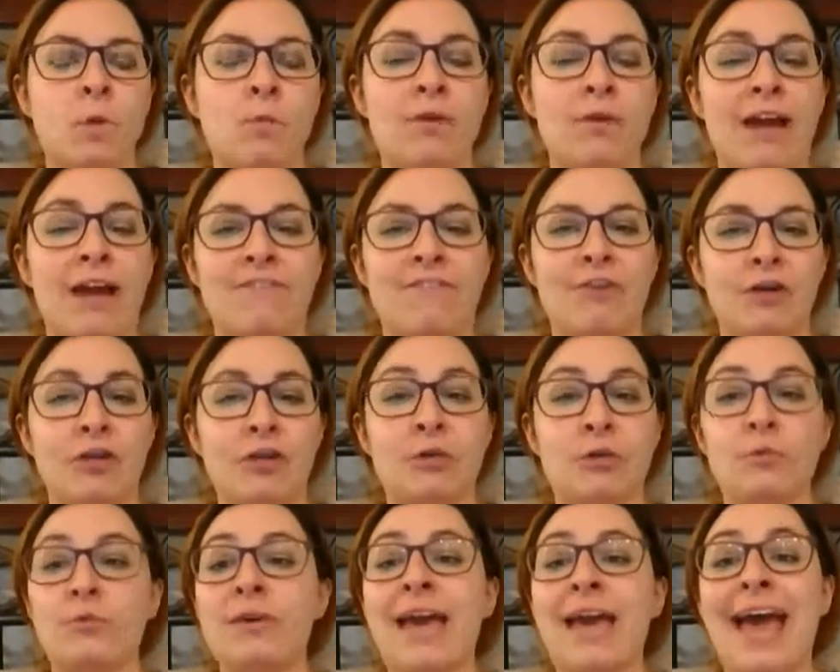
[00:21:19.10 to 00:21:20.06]
whatever
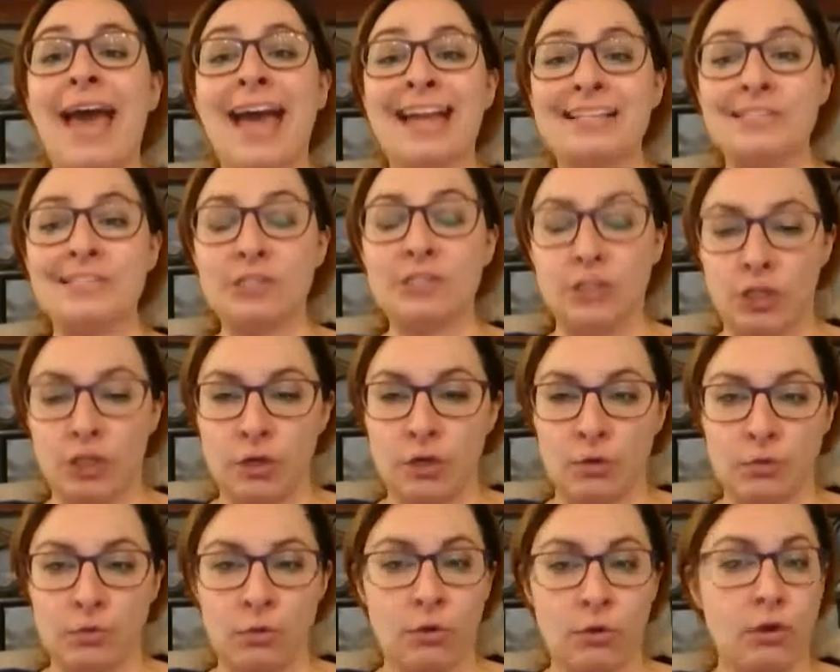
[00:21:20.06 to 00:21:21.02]
you can
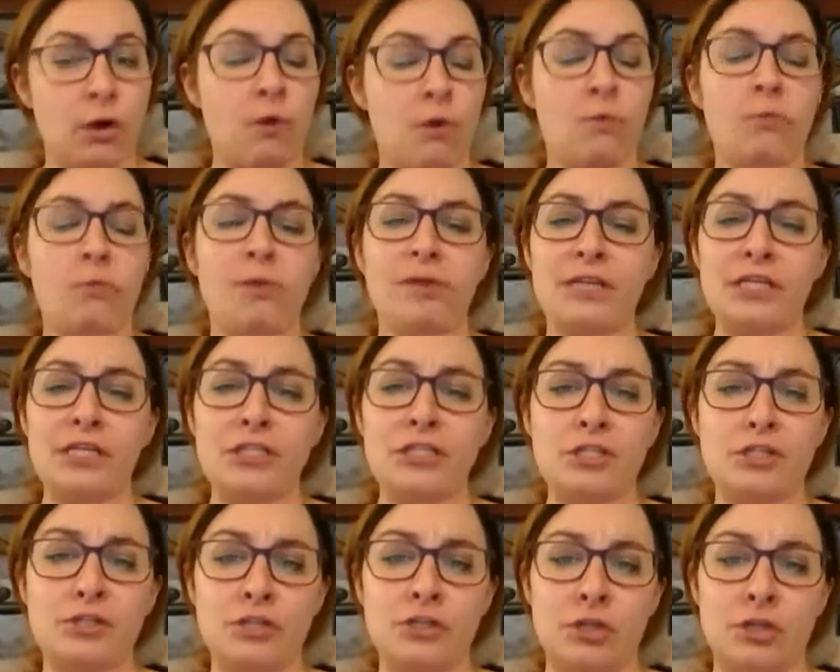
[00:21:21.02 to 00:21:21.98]
do or are willing
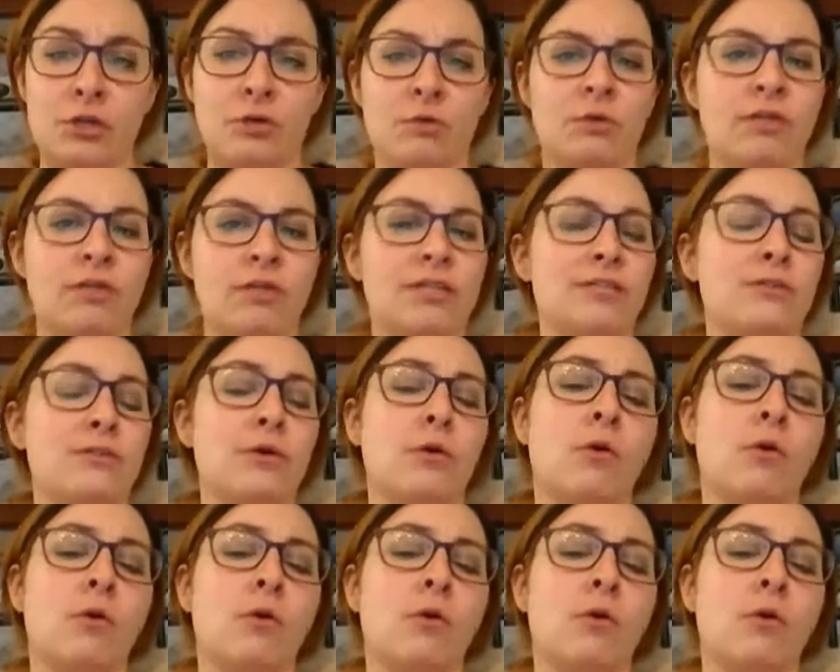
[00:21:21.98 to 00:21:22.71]
to do is